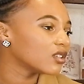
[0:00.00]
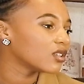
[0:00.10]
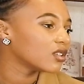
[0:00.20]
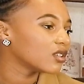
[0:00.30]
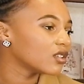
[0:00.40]

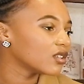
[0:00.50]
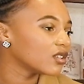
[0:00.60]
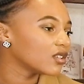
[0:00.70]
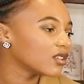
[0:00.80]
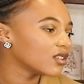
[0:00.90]

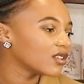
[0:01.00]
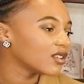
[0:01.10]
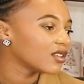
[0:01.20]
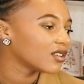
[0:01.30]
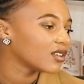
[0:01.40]

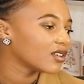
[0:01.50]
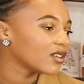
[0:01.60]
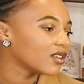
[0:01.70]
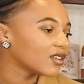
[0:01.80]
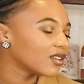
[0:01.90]

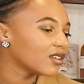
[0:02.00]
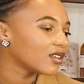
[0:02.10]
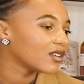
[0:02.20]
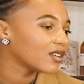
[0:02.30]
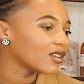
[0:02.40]

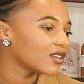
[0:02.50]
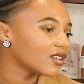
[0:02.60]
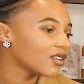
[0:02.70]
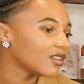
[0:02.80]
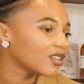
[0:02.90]

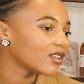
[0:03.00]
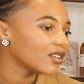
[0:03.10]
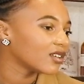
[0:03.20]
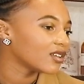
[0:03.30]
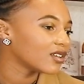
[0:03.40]

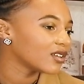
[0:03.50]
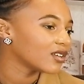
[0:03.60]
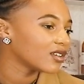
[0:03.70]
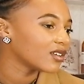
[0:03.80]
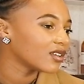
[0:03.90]

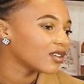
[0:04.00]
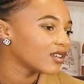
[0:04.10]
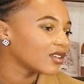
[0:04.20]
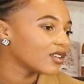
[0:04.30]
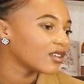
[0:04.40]

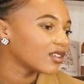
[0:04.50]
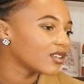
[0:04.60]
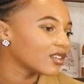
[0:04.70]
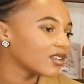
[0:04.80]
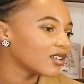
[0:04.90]

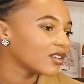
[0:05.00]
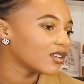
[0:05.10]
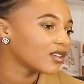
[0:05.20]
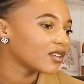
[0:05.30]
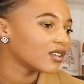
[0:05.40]

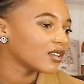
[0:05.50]
This person isn't speaking.